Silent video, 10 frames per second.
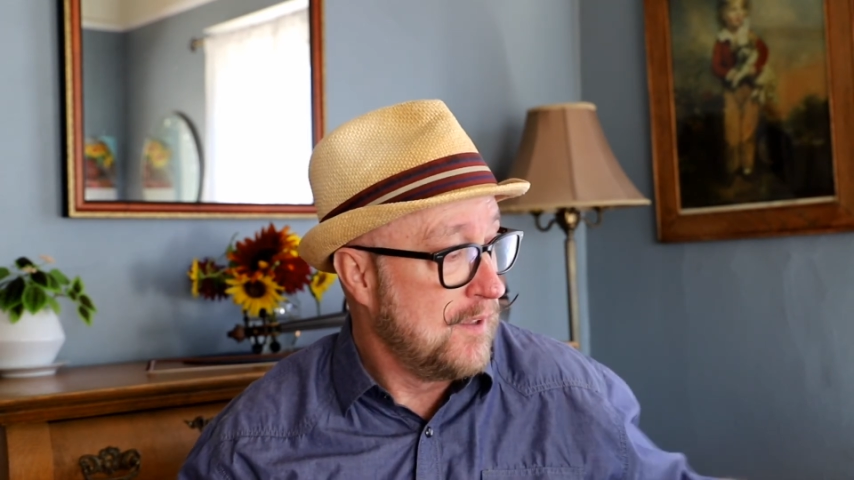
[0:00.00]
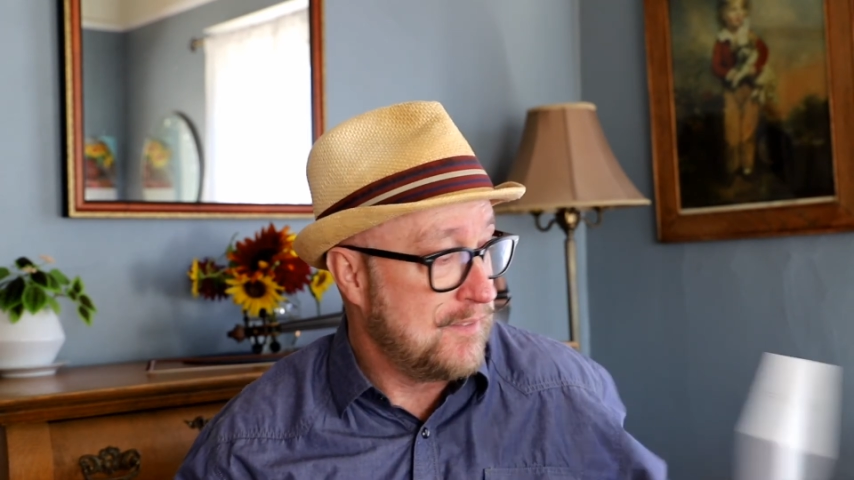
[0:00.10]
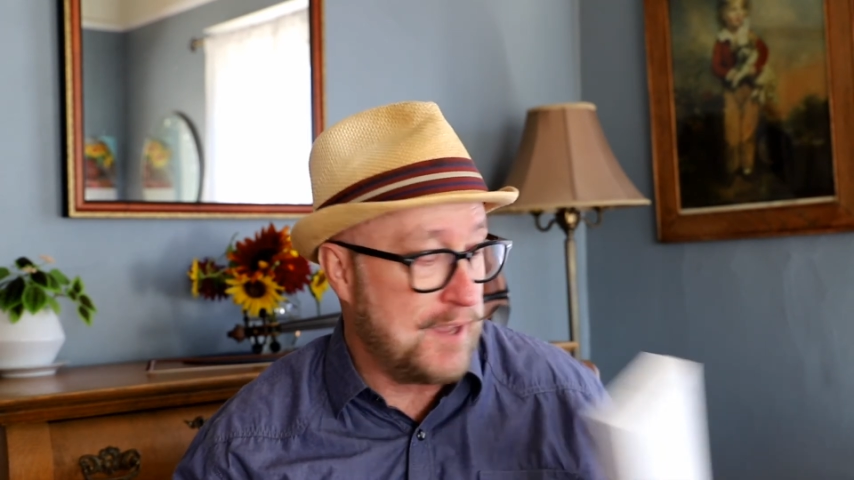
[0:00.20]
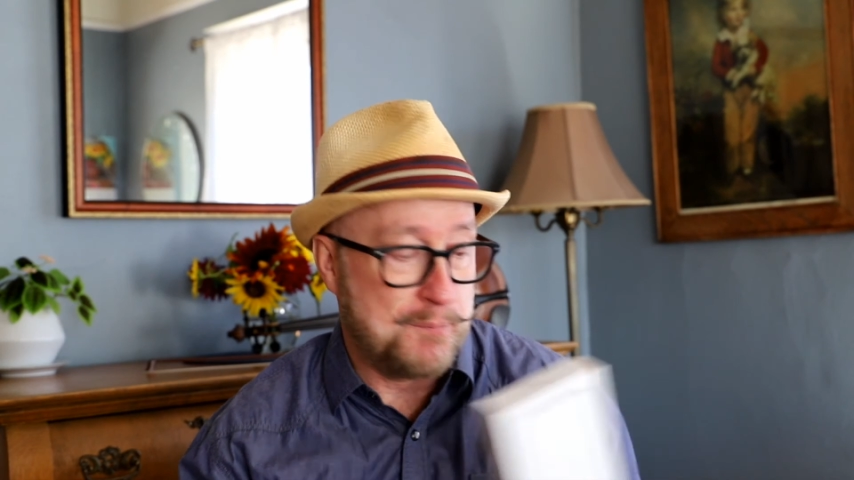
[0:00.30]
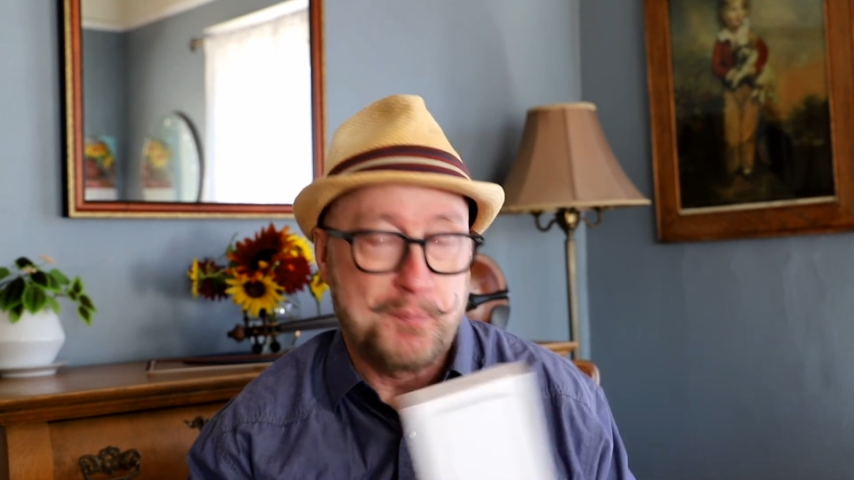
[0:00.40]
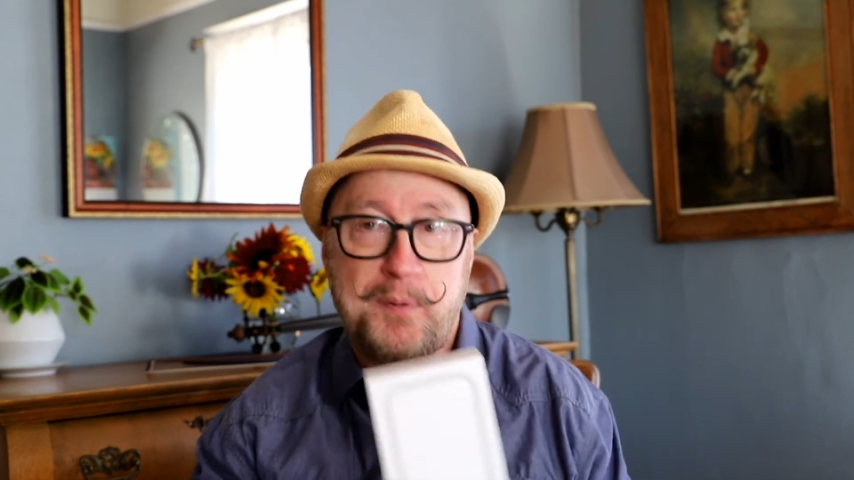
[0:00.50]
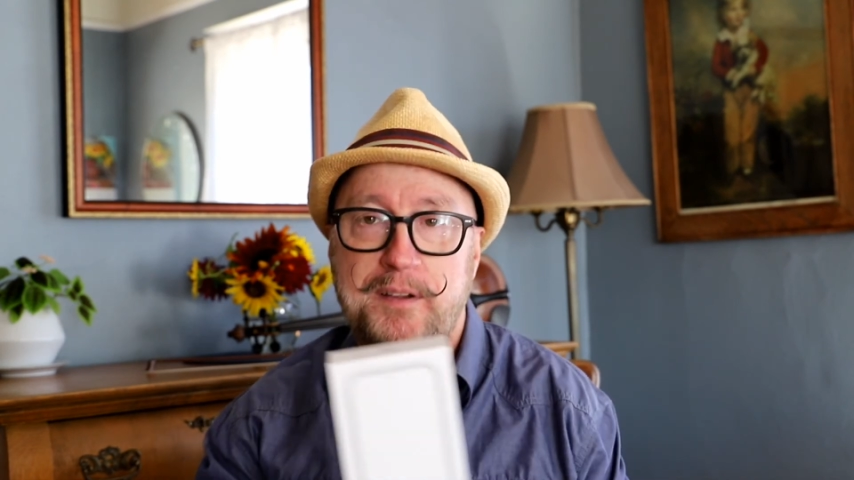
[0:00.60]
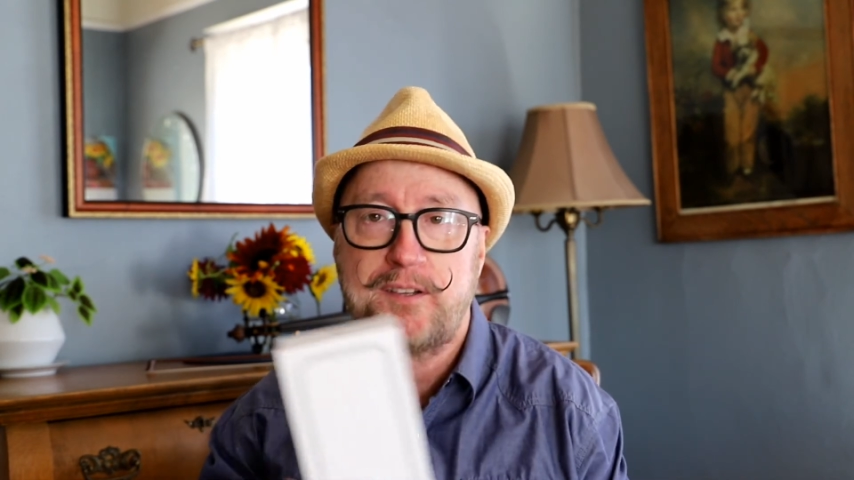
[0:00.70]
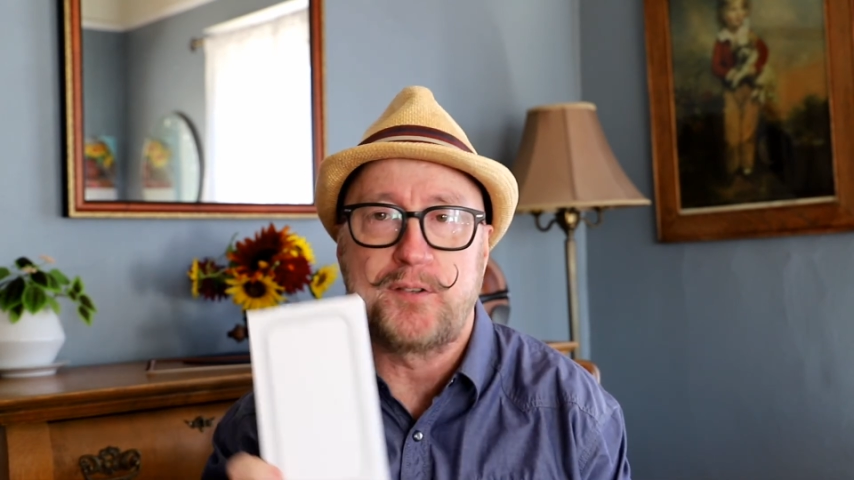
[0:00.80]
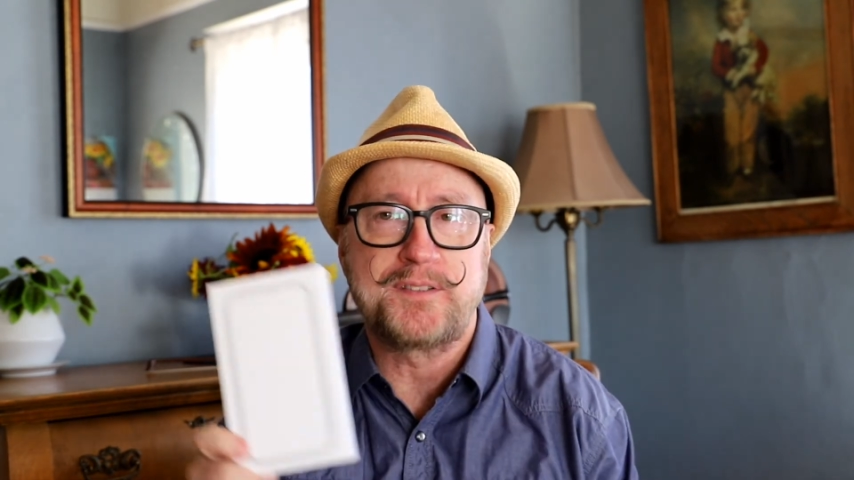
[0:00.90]
They
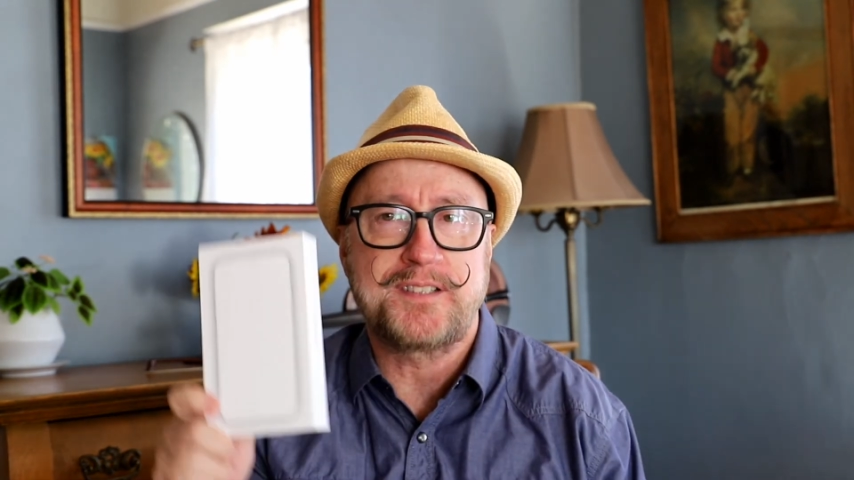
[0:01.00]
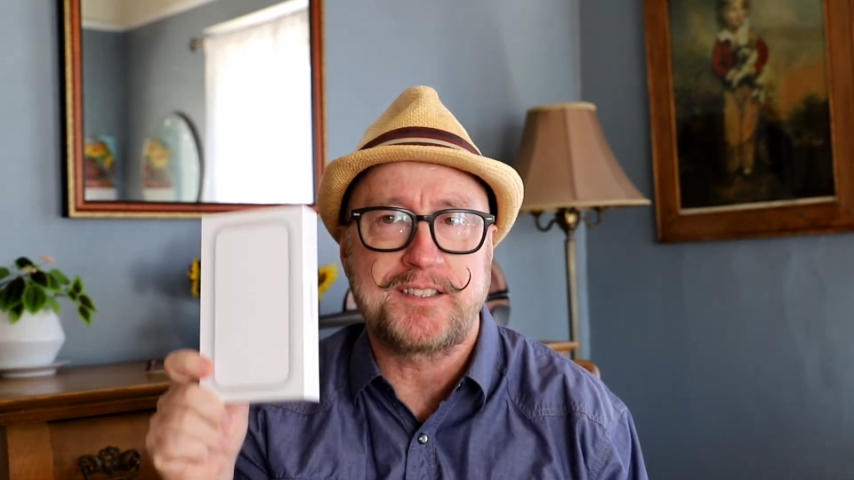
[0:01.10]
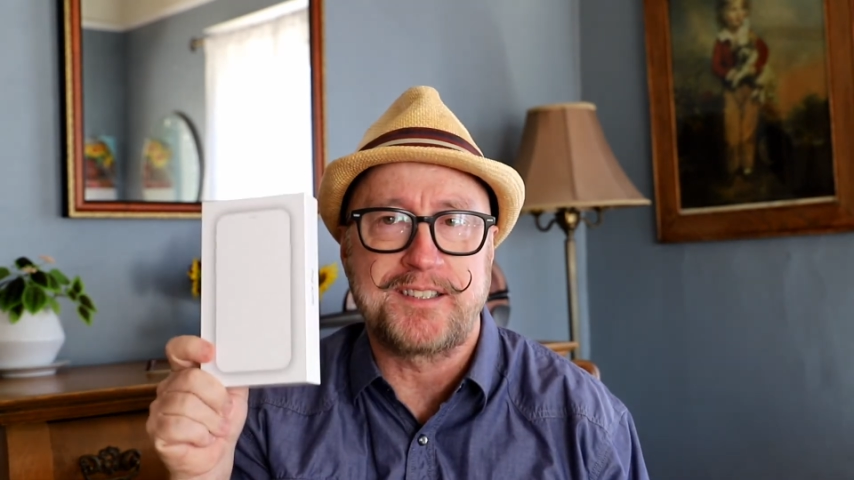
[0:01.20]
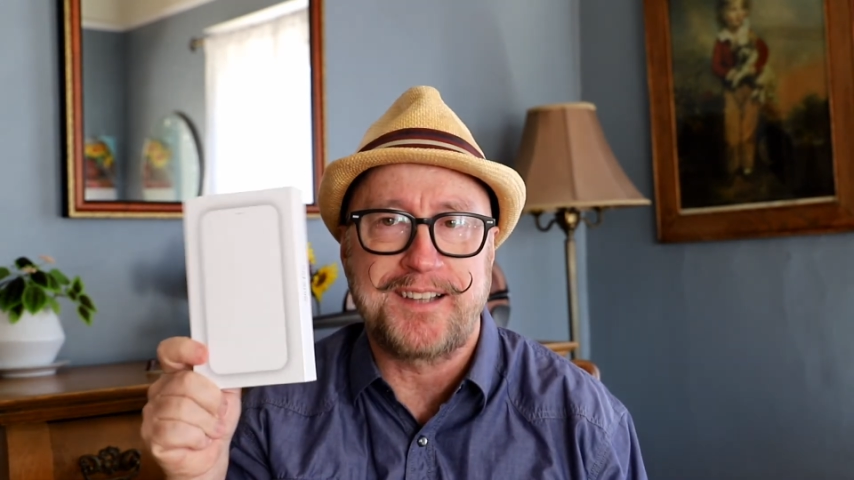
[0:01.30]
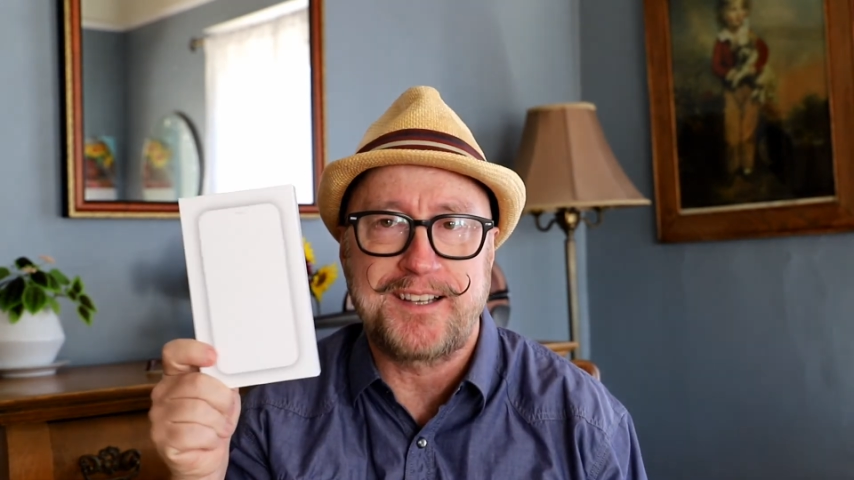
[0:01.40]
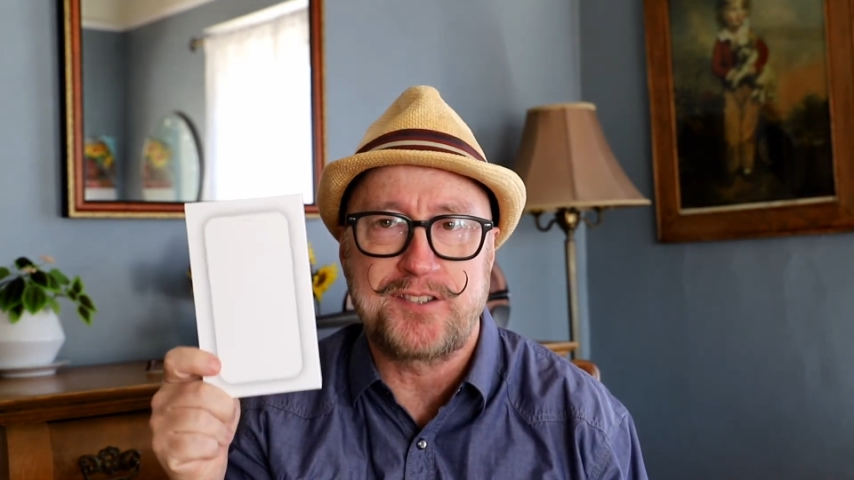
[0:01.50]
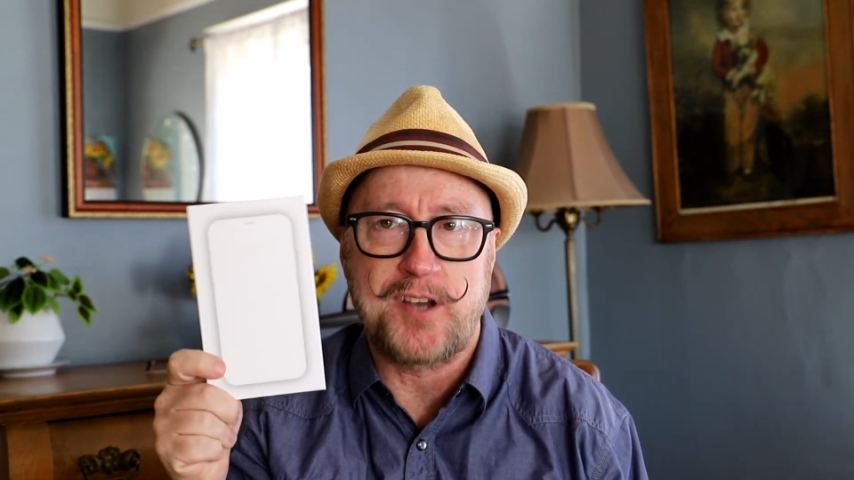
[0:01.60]
really do such a nice